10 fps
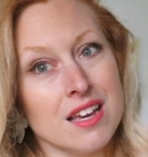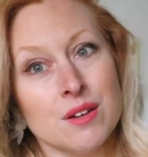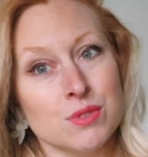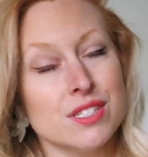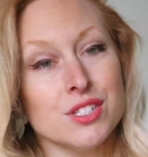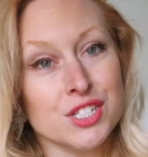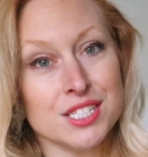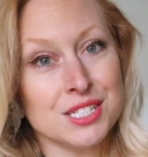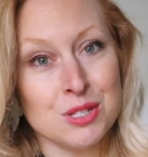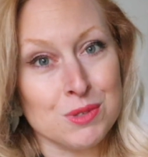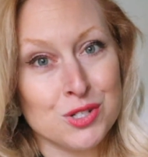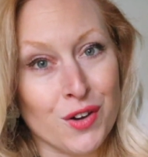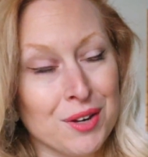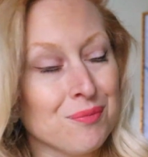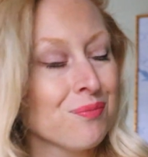It was seriously so much
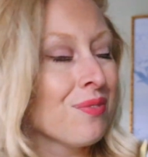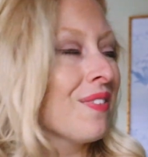fun.